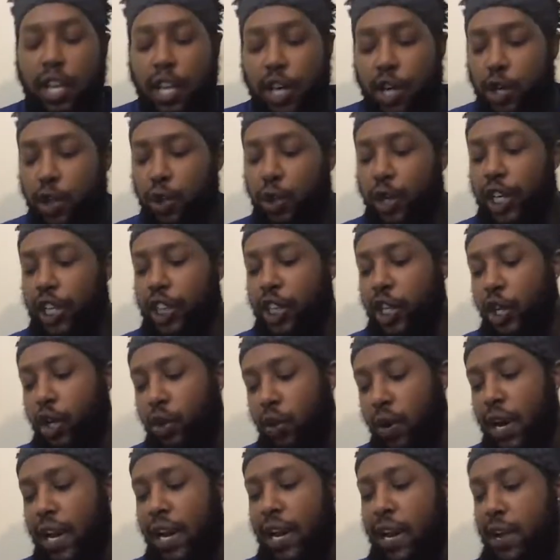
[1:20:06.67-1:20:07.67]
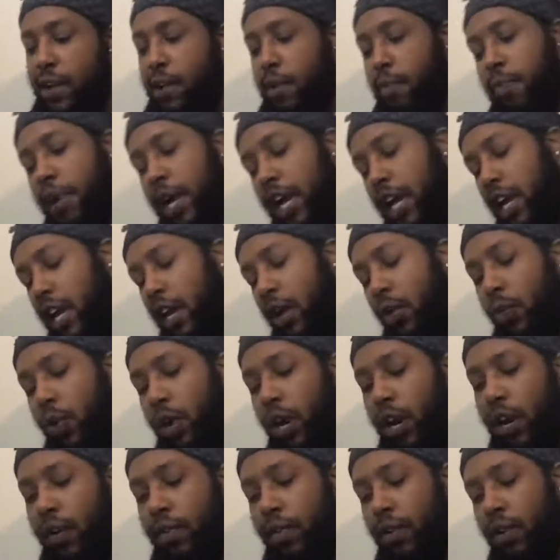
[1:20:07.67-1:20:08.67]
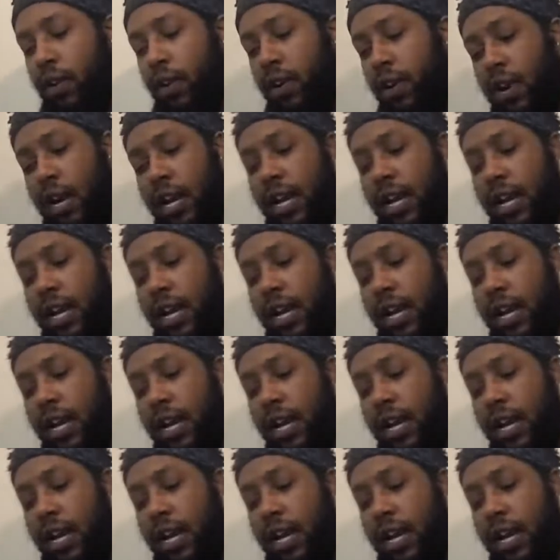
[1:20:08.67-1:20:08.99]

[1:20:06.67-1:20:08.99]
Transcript: You get the grade or pay, whatever.